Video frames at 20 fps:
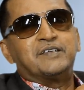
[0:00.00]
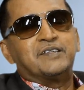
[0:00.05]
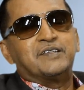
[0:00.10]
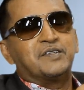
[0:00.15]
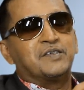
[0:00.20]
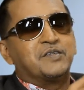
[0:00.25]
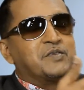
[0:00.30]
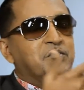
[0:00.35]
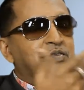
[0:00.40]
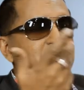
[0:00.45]

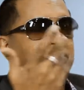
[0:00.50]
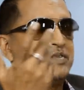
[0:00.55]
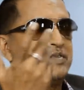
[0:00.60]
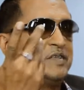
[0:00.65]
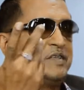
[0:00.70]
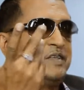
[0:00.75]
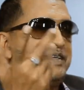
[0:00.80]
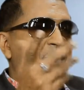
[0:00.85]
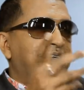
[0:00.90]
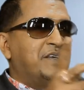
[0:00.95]
You know,
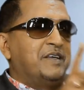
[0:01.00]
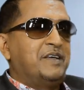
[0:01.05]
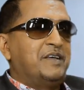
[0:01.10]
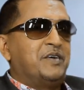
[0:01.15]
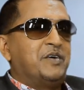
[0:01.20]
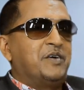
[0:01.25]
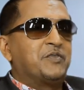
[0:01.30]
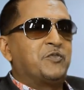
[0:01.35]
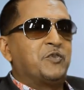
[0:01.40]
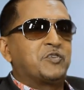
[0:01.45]

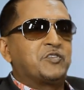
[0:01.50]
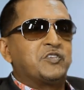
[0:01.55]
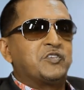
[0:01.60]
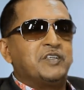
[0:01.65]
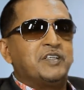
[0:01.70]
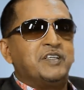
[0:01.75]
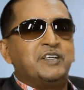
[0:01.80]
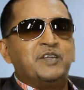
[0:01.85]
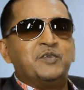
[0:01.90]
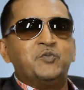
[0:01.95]

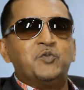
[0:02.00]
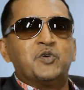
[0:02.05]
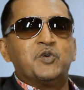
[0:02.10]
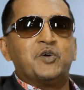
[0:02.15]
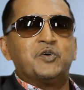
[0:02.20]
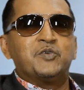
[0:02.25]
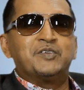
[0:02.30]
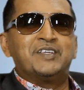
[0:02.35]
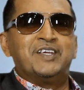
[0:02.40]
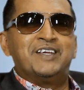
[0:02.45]
unfortunately, it didn't work
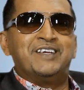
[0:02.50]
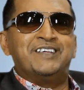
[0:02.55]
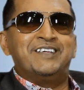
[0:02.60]
out